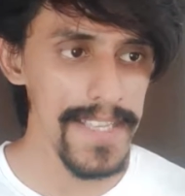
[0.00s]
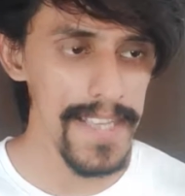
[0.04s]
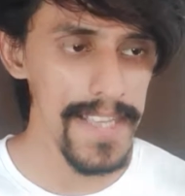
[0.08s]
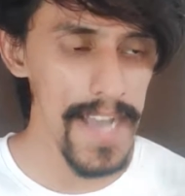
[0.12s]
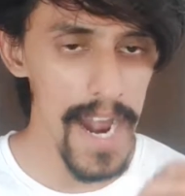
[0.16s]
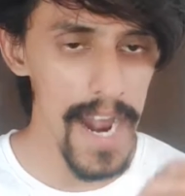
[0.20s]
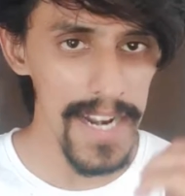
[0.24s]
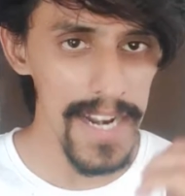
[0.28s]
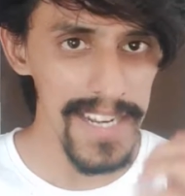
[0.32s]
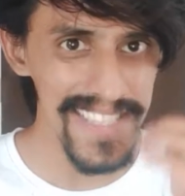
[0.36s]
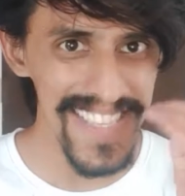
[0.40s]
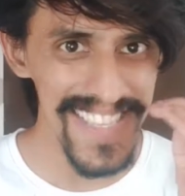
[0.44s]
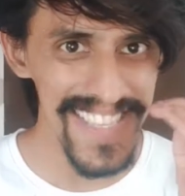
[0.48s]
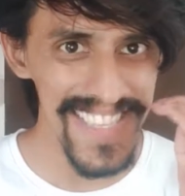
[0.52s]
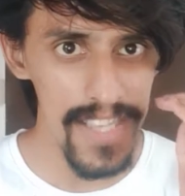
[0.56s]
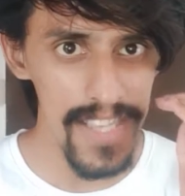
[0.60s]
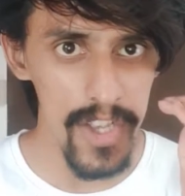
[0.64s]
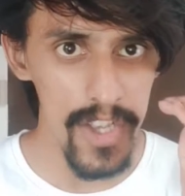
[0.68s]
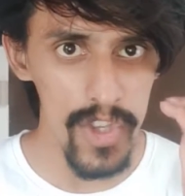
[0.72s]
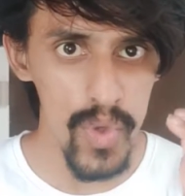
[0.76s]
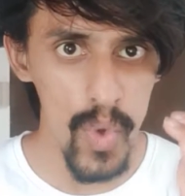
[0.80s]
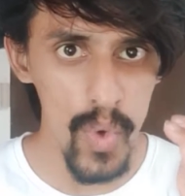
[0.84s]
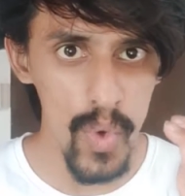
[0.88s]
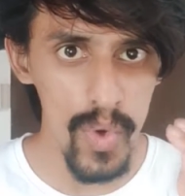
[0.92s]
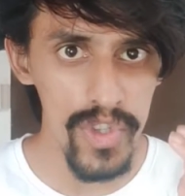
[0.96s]
Are these
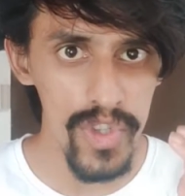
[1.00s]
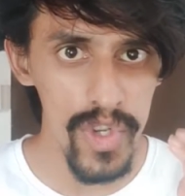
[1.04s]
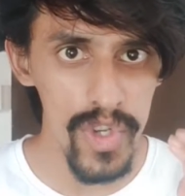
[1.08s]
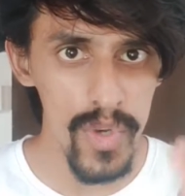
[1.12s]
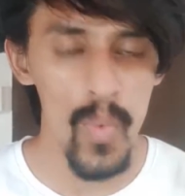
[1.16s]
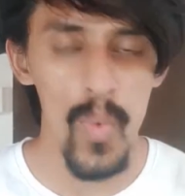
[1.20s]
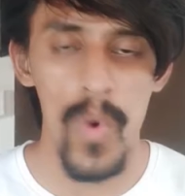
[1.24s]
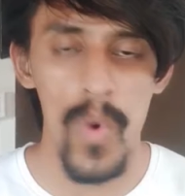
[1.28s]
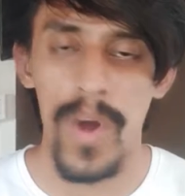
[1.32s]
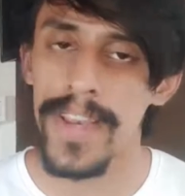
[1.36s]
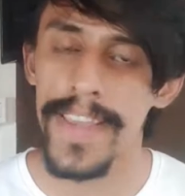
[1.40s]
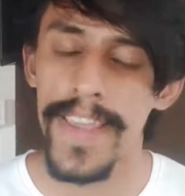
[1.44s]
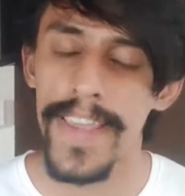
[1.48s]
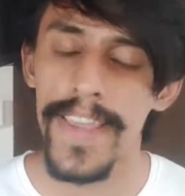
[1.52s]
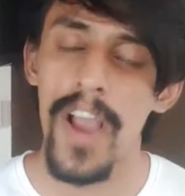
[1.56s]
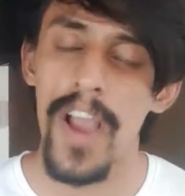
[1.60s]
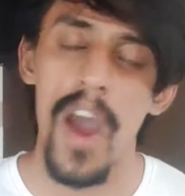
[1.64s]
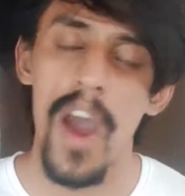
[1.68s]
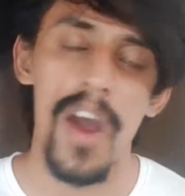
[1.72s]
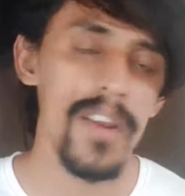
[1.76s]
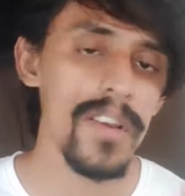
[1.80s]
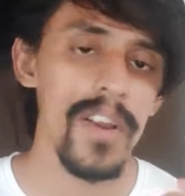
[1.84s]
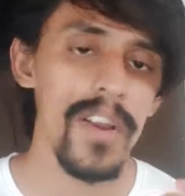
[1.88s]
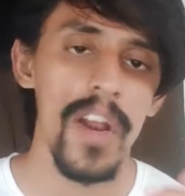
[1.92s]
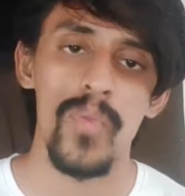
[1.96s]
solution working
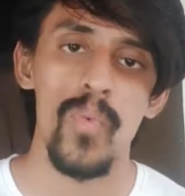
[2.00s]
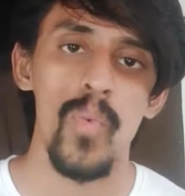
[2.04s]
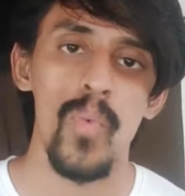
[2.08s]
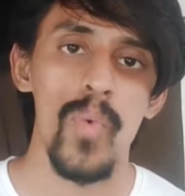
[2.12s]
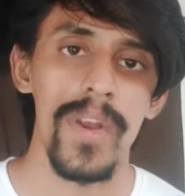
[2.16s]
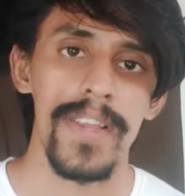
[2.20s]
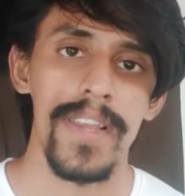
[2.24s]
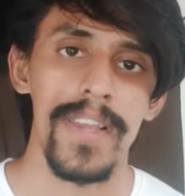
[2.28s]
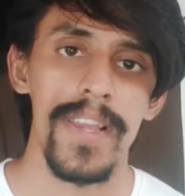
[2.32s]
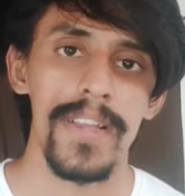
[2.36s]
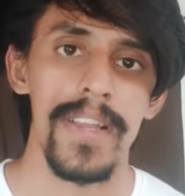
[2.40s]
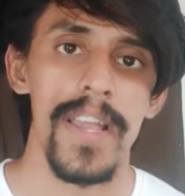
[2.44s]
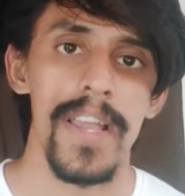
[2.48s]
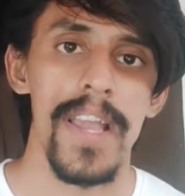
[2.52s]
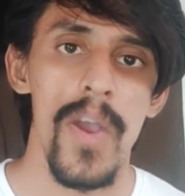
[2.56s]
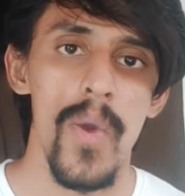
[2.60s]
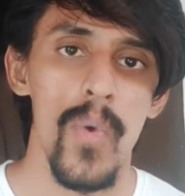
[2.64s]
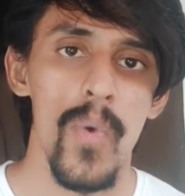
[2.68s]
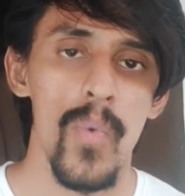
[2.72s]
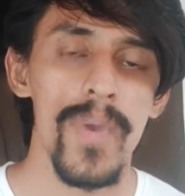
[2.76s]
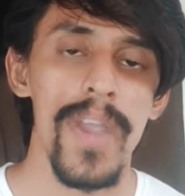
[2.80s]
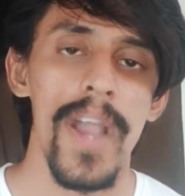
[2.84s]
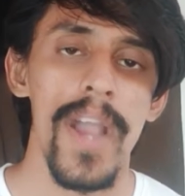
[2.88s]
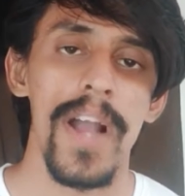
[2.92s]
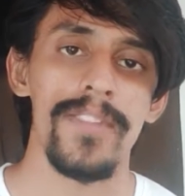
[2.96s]
or not working?
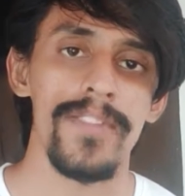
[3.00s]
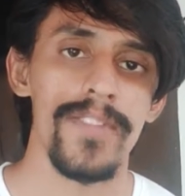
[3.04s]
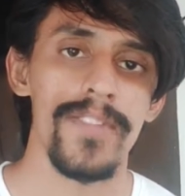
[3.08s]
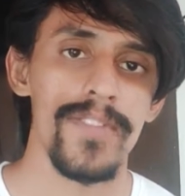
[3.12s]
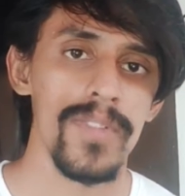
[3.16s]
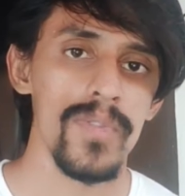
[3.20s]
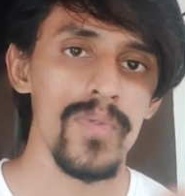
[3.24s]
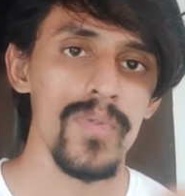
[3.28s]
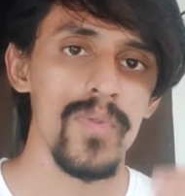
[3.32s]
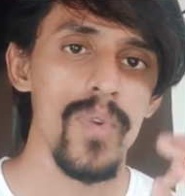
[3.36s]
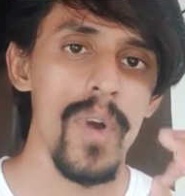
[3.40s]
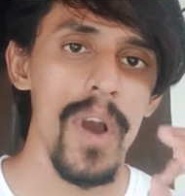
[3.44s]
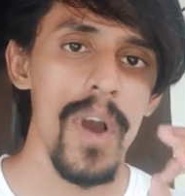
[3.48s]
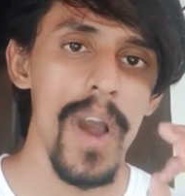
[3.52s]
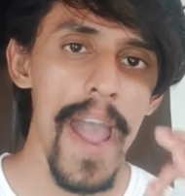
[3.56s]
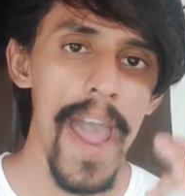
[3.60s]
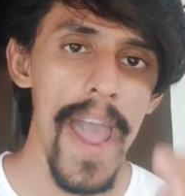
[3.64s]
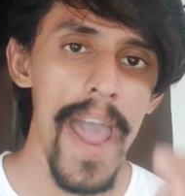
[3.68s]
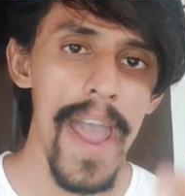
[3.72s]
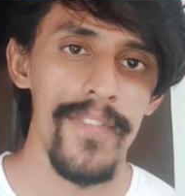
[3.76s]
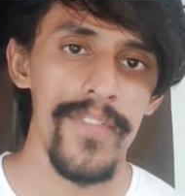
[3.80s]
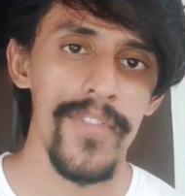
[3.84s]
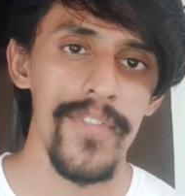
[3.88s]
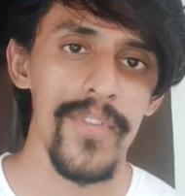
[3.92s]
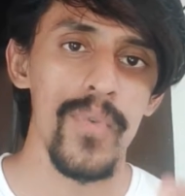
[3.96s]
We have
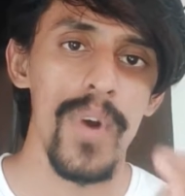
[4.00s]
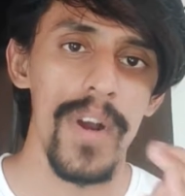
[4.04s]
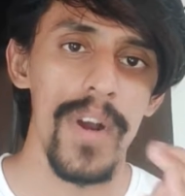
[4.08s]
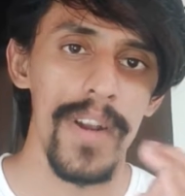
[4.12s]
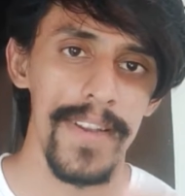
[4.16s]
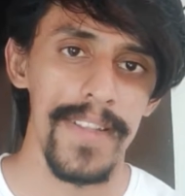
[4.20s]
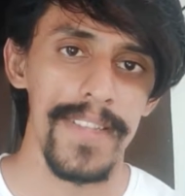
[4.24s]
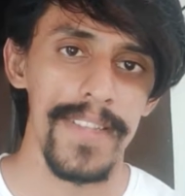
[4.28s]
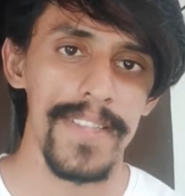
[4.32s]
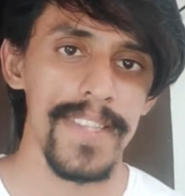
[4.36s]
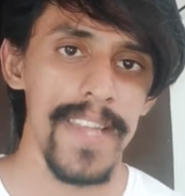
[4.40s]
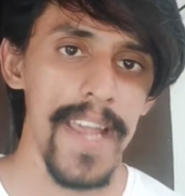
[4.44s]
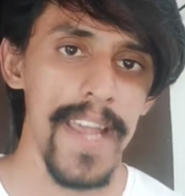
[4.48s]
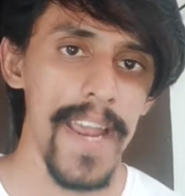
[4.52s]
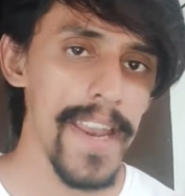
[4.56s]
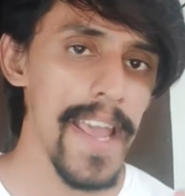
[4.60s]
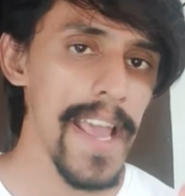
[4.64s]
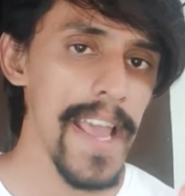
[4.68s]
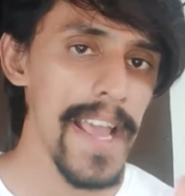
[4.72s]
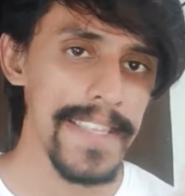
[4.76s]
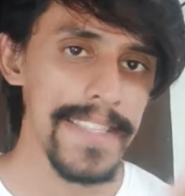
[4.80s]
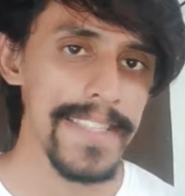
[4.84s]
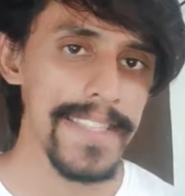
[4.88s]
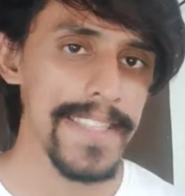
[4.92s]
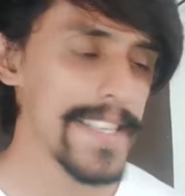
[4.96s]
to understand
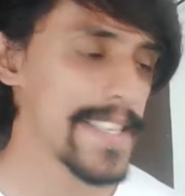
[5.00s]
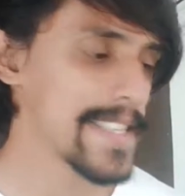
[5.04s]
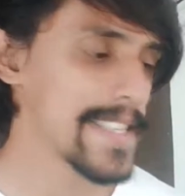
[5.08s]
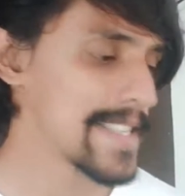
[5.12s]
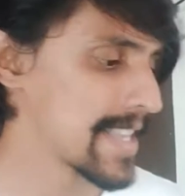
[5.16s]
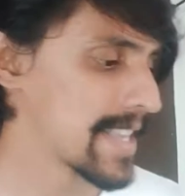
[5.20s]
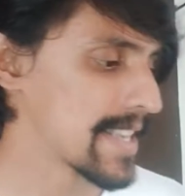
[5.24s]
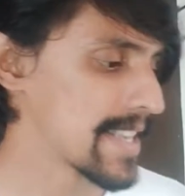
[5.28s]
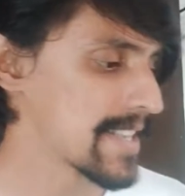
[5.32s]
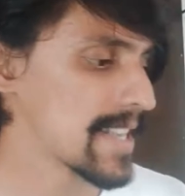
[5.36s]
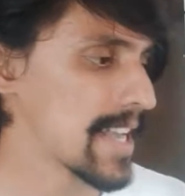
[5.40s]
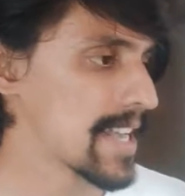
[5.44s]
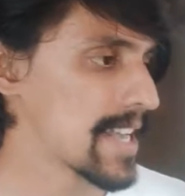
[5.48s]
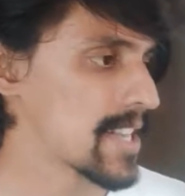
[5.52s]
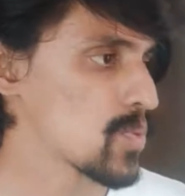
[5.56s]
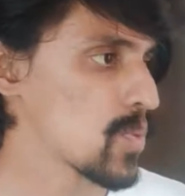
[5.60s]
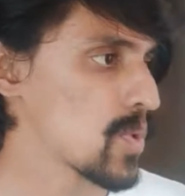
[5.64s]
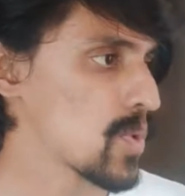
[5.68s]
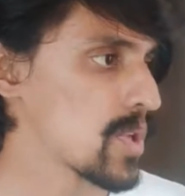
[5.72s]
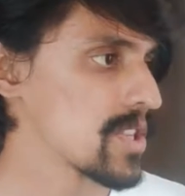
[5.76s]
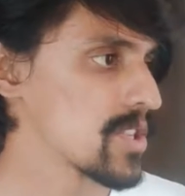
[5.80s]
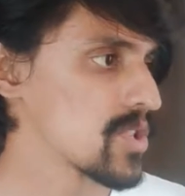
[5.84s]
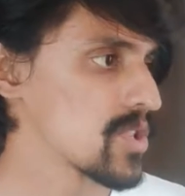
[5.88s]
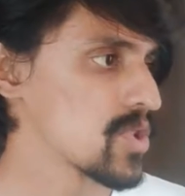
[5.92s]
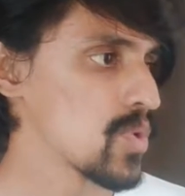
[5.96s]
these things as
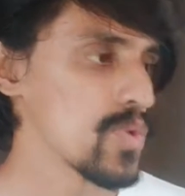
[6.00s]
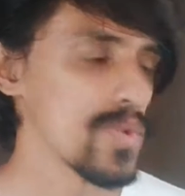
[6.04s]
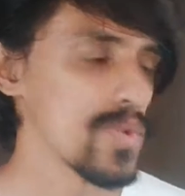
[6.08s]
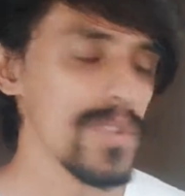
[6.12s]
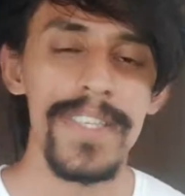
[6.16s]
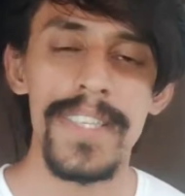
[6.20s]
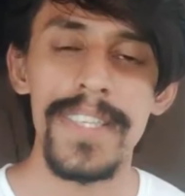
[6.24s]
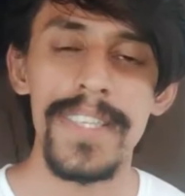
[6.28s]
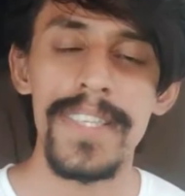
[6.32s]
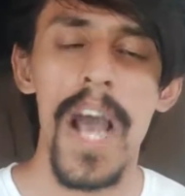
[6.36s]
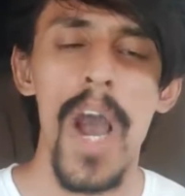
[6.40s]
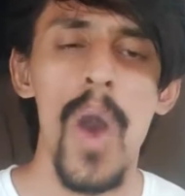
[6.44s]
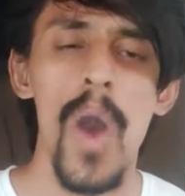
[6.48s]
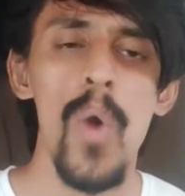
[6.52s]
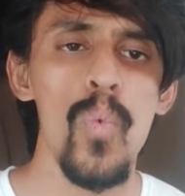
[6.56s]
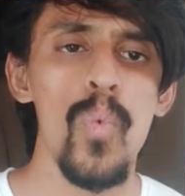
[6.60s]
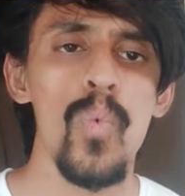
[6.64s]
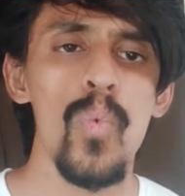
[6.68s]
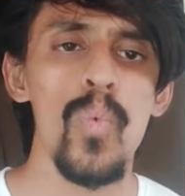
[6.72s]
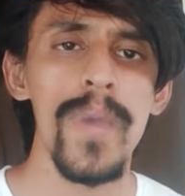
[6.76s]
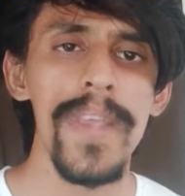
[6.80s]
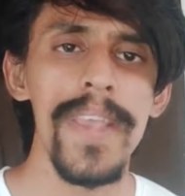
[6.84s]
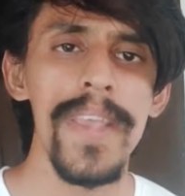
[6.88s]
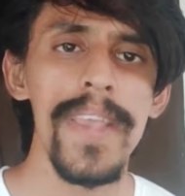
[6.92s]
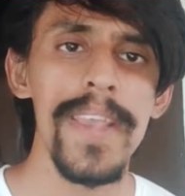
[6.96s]
well. So this is how
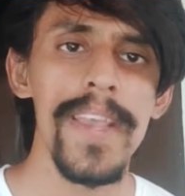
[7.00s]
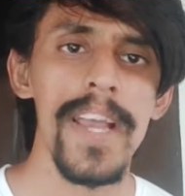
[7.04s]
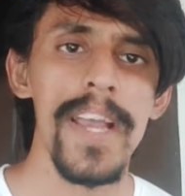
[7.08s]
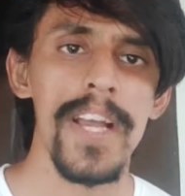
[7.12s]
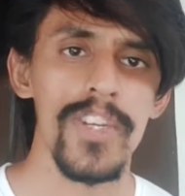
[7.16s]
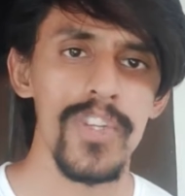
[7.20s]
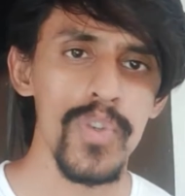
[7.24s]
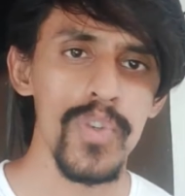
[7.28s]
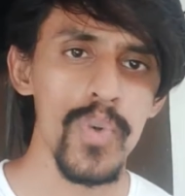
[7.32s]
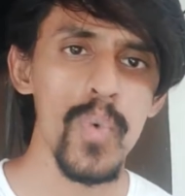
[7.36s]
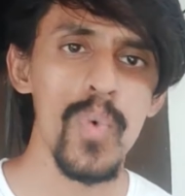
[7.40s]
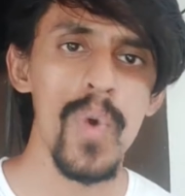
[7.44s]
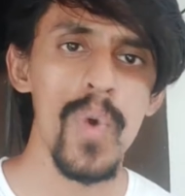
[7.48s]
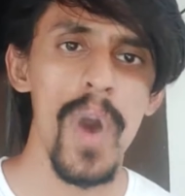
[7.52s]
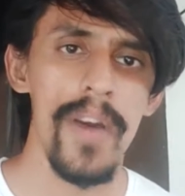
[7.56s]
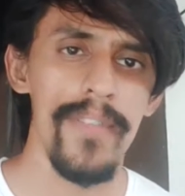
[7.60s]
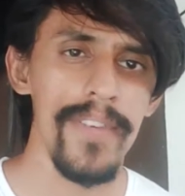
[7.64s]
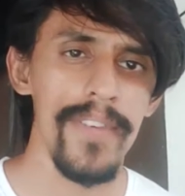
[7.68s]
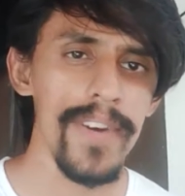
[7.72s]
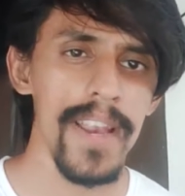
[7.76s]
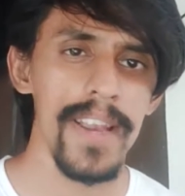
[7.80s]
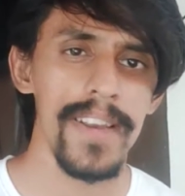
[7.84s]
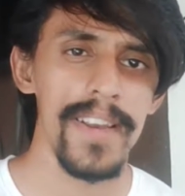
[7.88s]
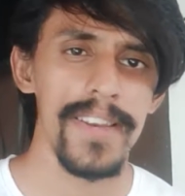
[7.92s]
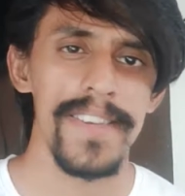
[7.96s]
we do
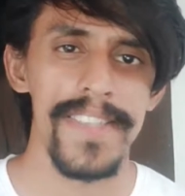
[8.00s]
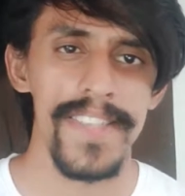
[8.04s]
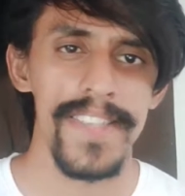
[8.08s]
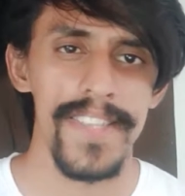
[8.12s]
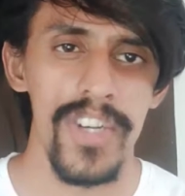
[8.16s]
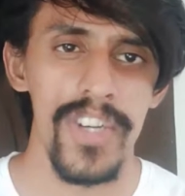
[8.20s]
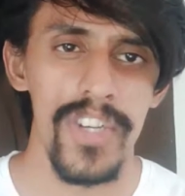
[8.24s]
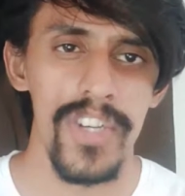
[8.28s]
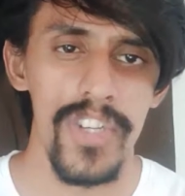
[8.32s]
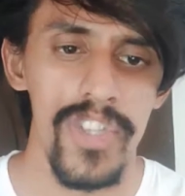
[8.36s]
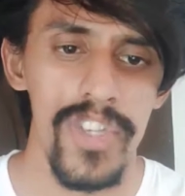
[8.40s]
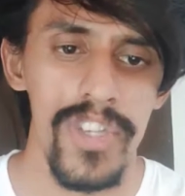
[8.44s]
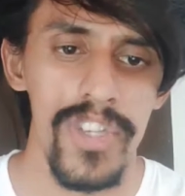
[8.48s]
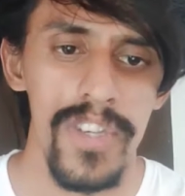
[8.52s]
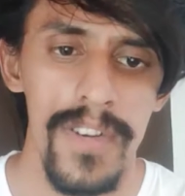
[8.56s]
our research.